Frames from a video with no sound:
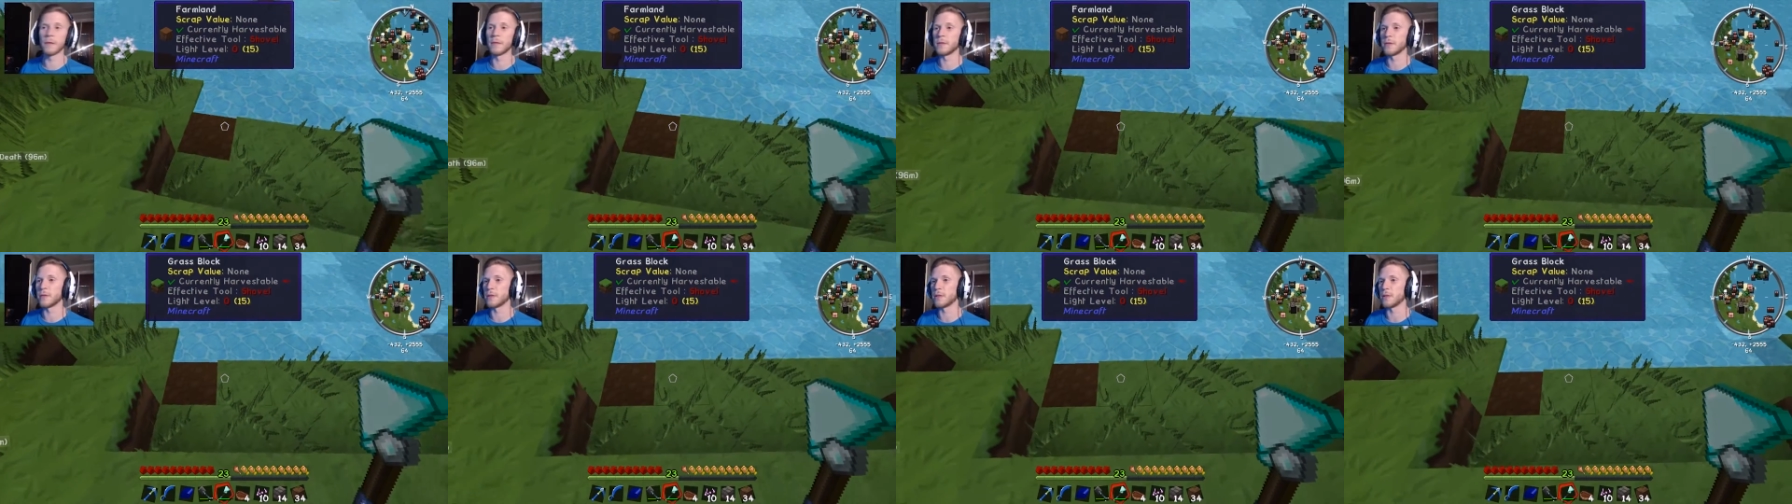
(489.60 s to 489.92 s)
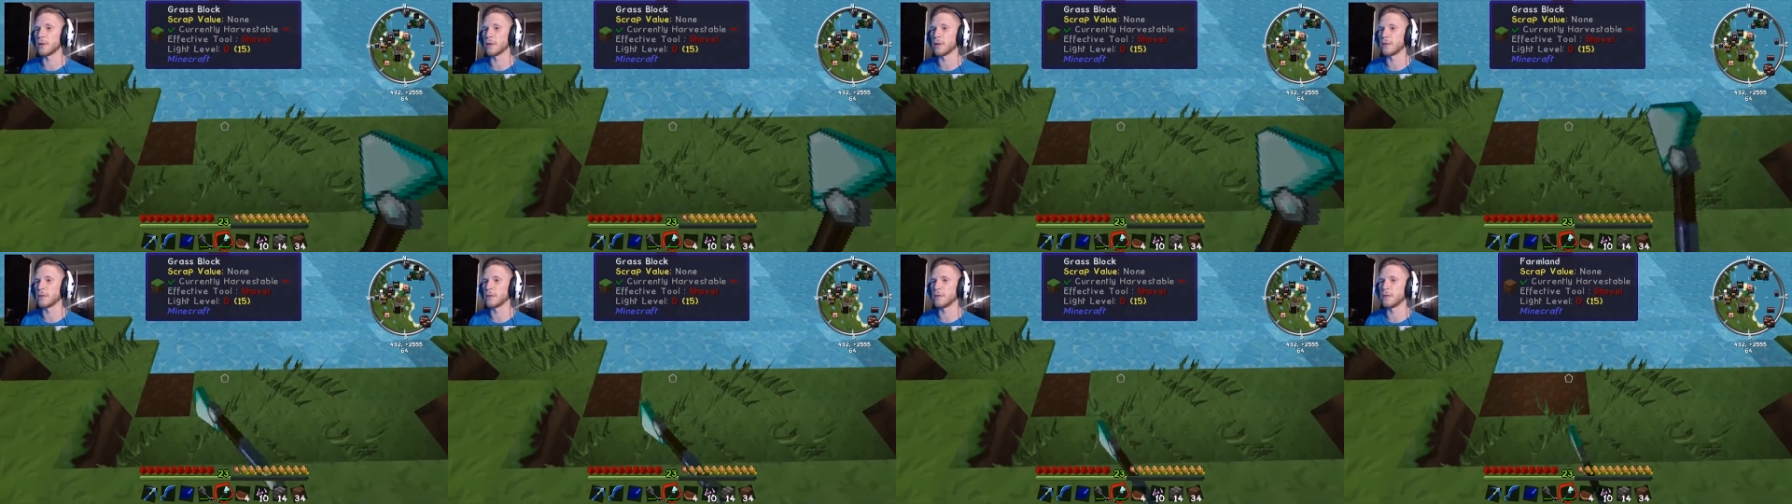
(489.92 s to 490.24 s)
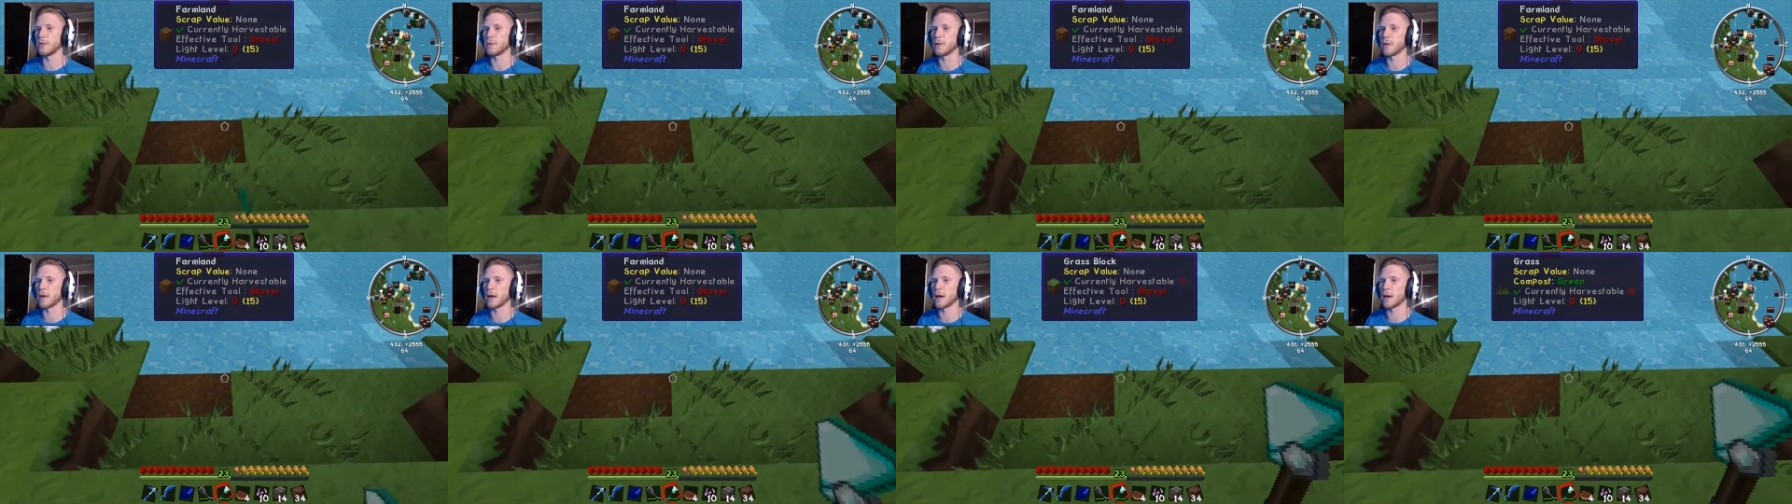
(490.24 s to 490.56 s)
So let's do
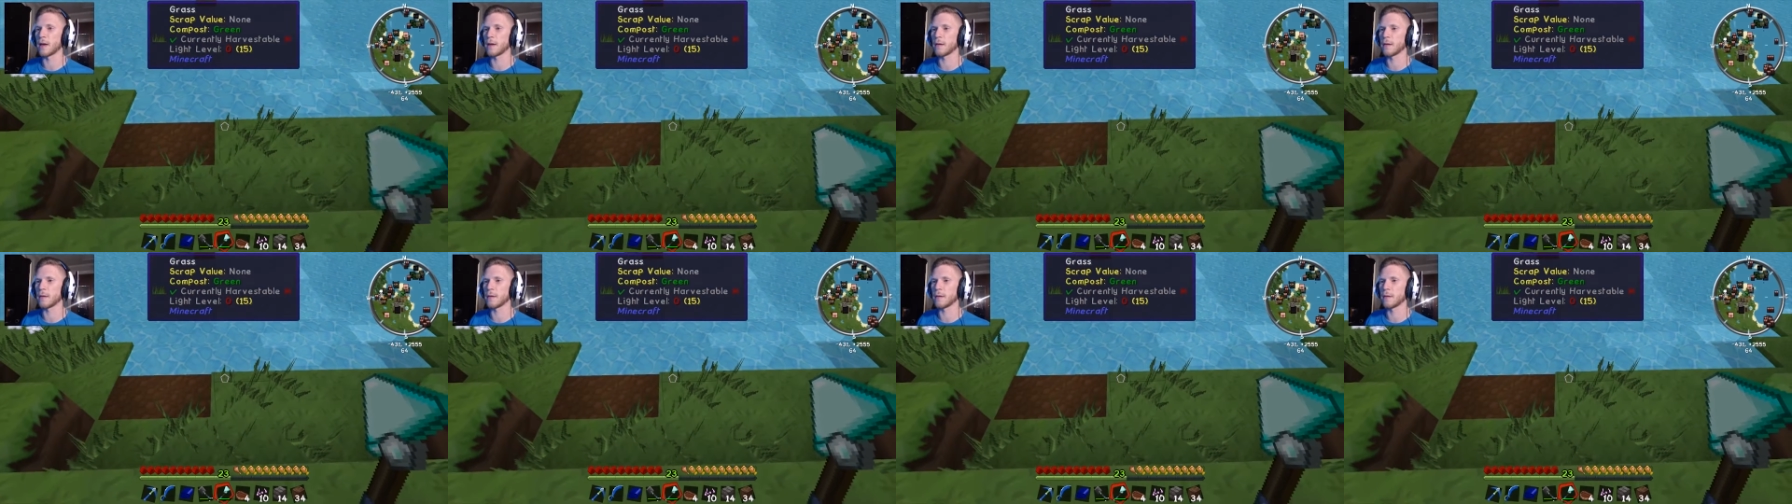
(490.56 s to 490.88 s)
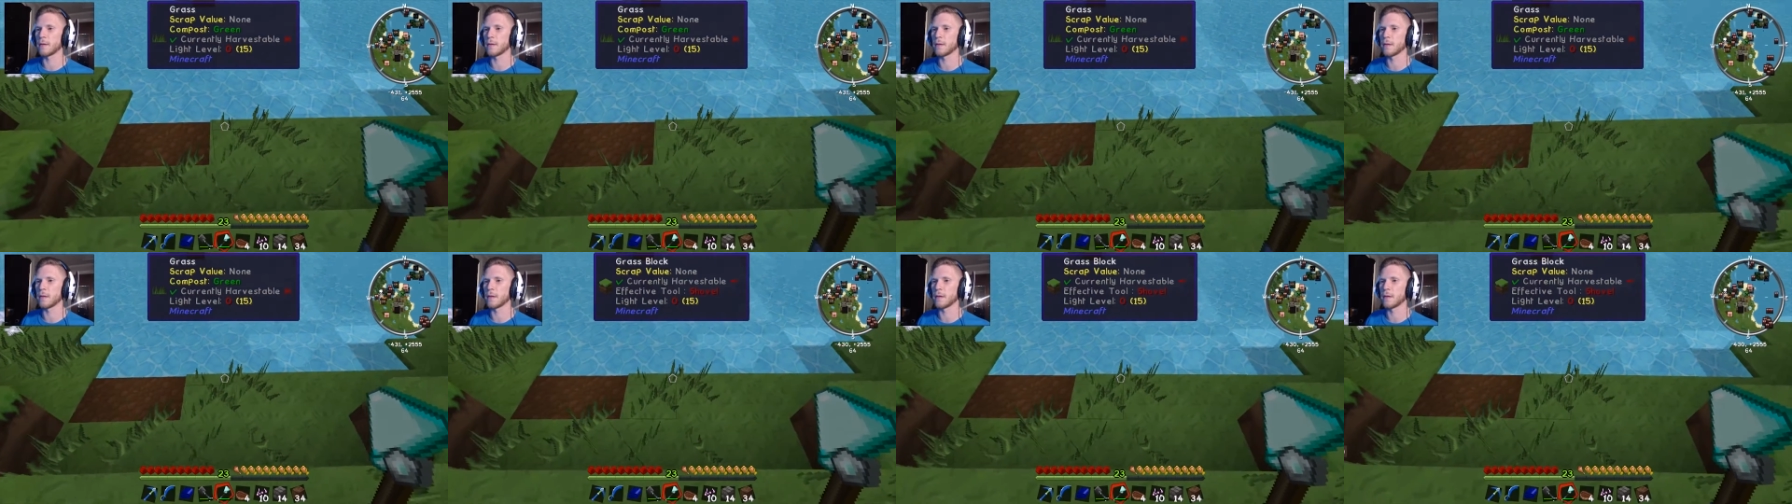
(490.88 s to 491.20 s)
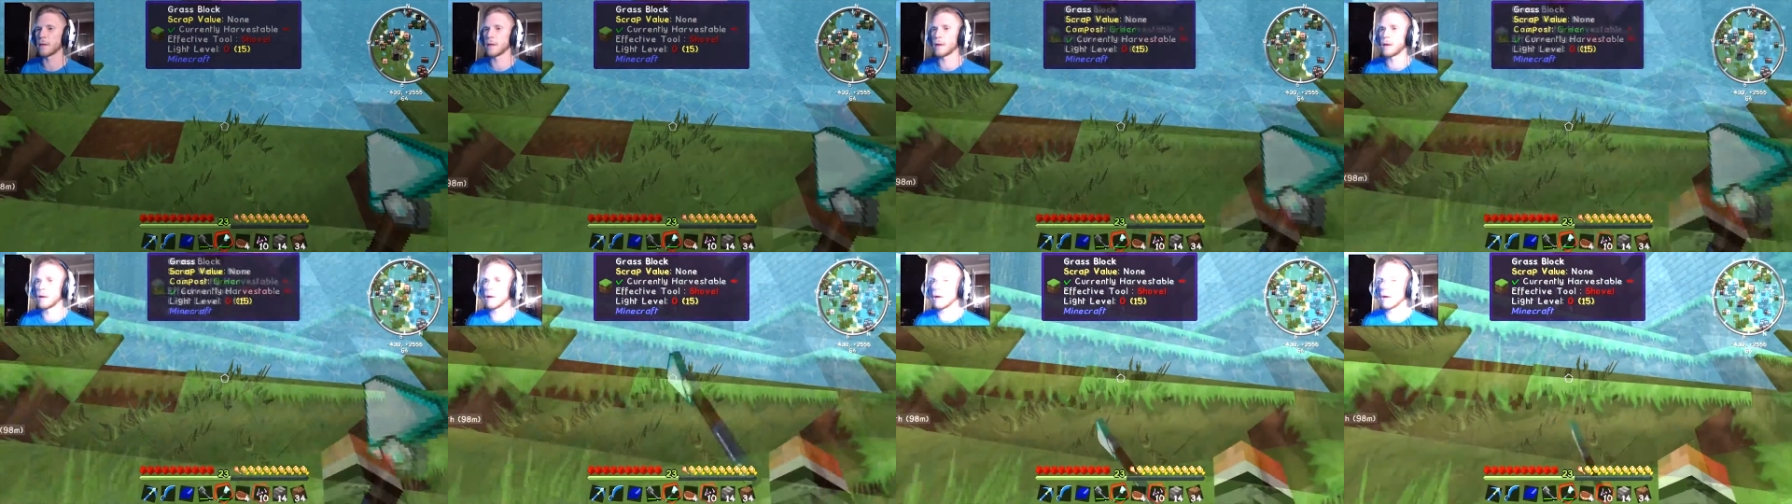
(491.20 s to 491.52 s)
that.
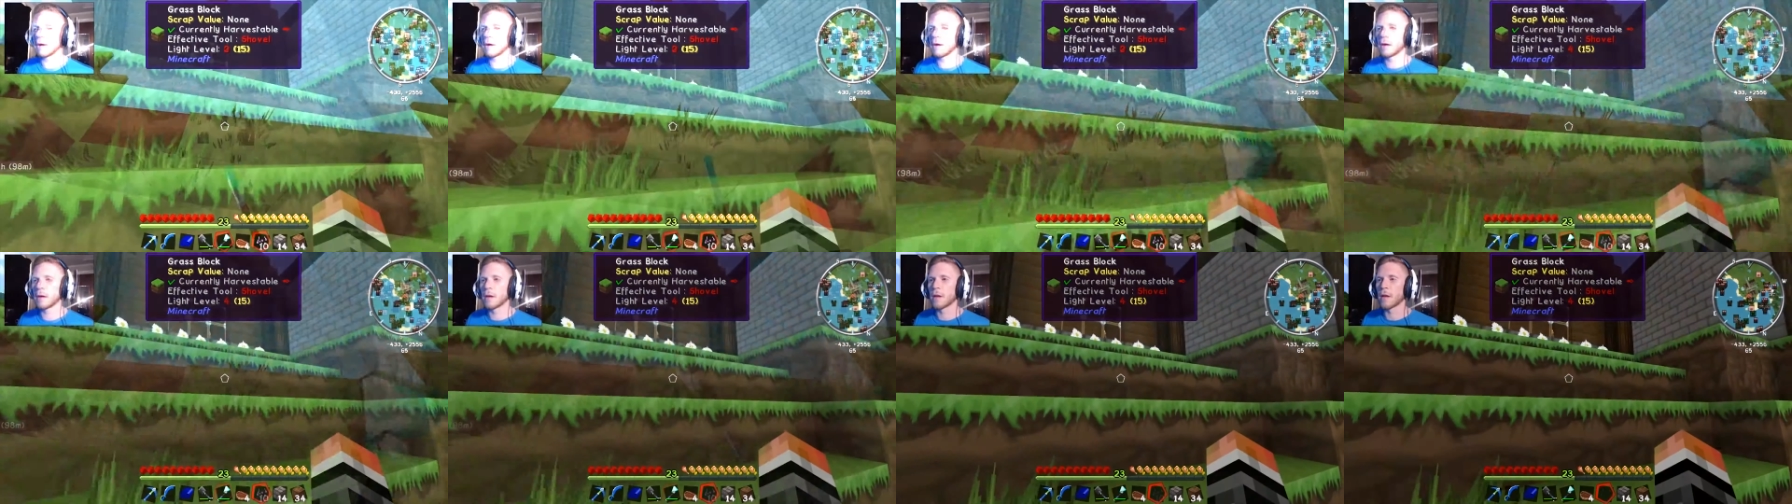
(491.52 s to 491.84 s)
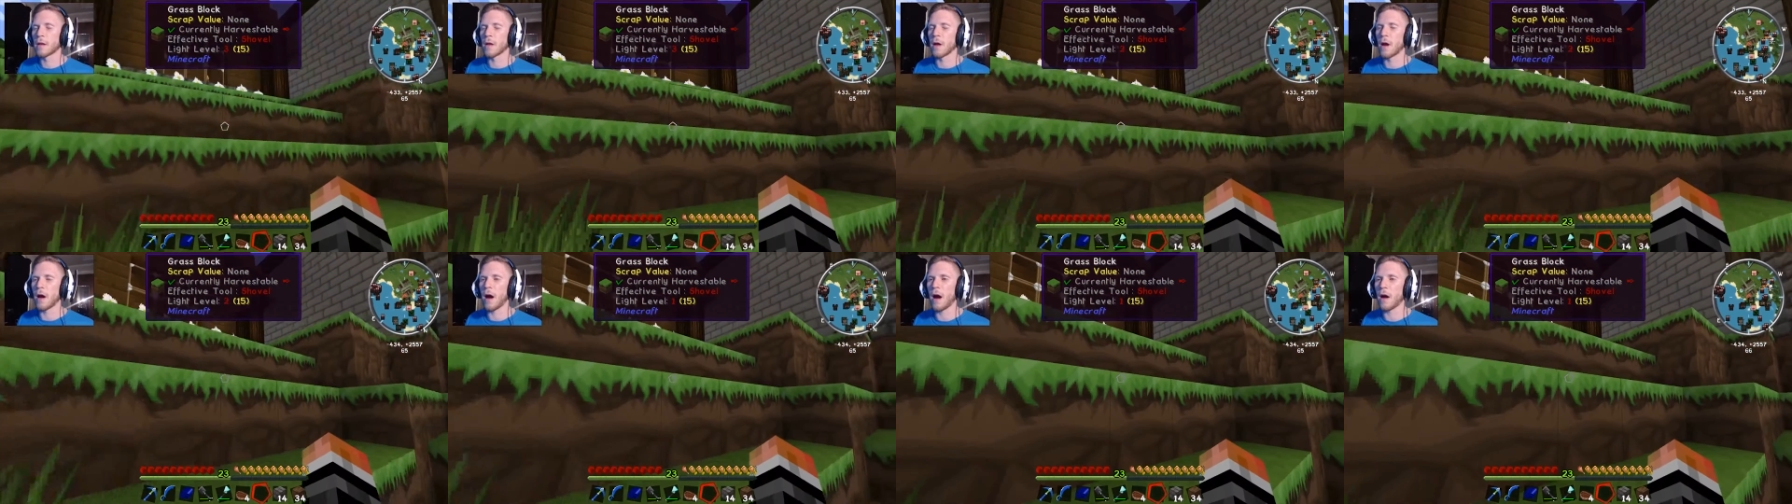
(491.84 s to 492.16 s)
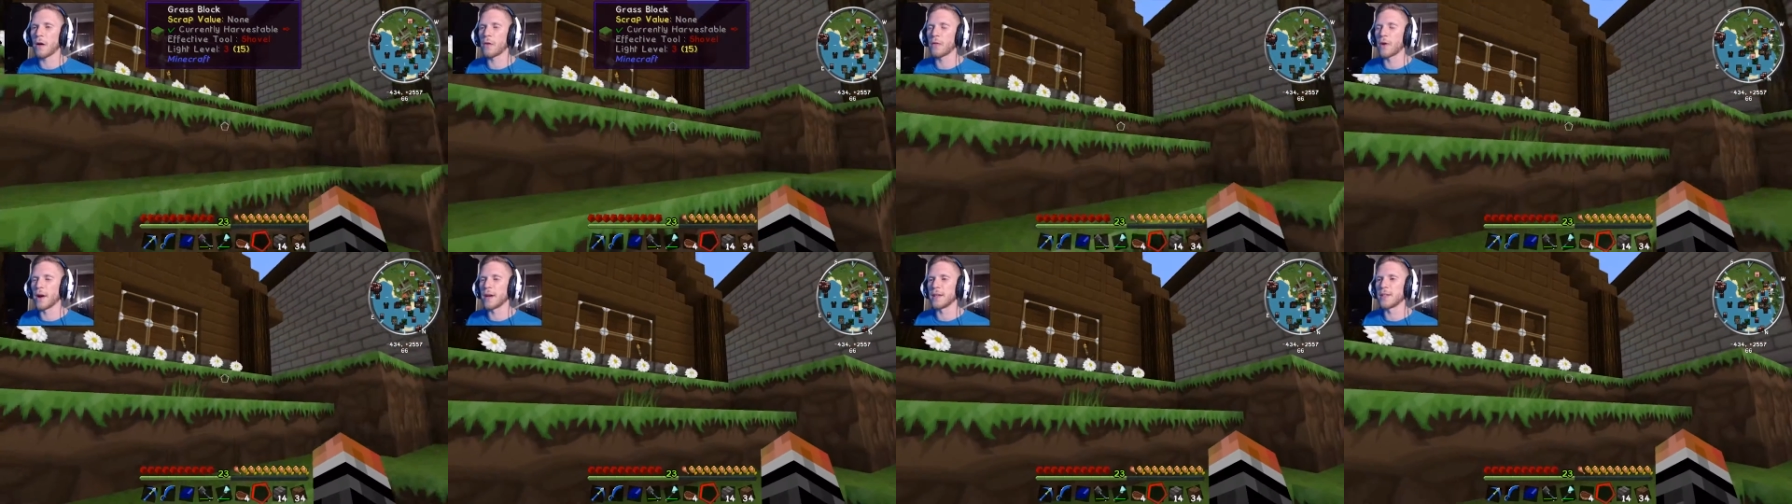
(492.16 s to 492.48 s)

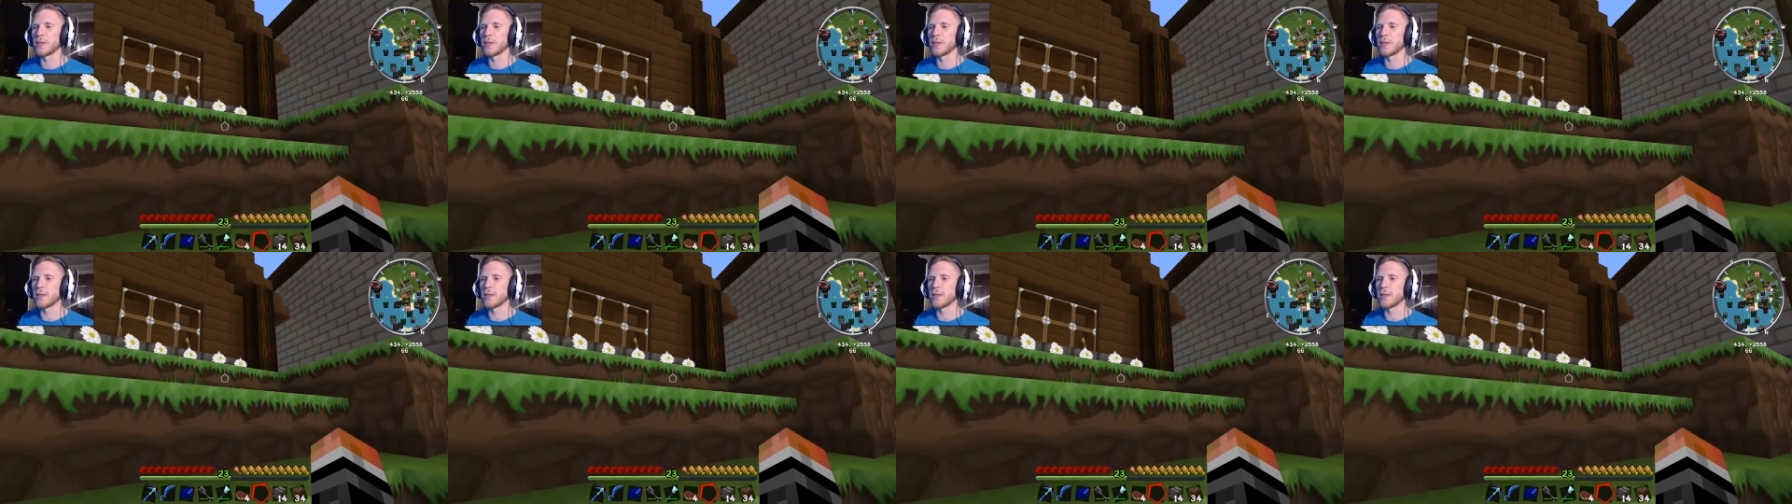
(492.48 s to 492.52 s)
All right,